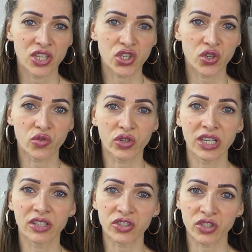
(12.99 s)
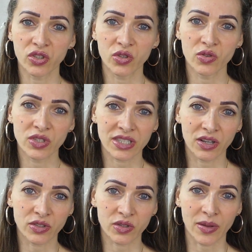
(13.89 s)
to reintroduce
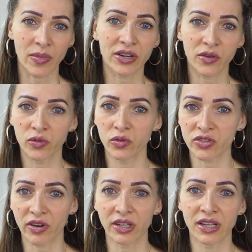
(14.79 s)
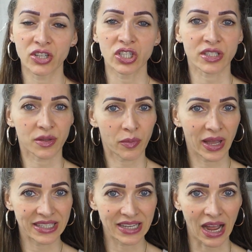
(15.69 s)
also some other foods rather than just
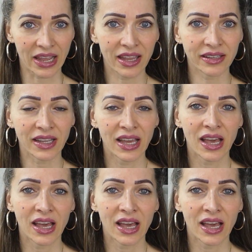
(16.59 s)
my diet.